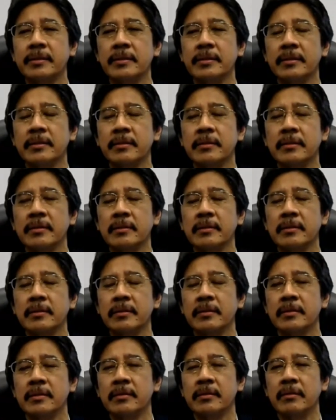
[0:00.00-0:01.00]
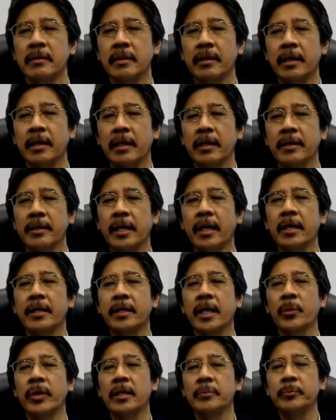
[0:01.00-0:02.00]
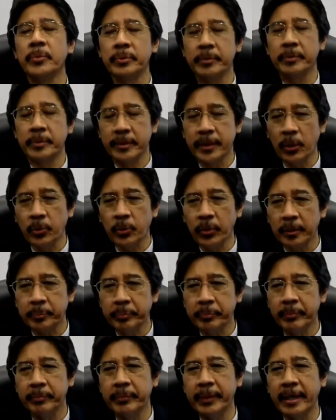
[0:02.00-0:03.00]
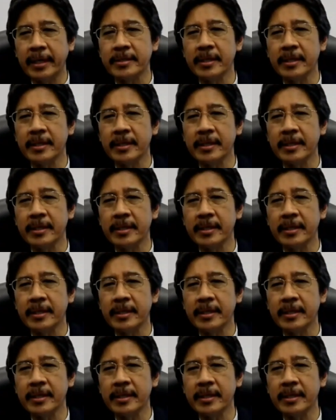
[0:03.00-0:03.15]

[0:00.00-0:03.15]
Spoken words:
okay, they will make certain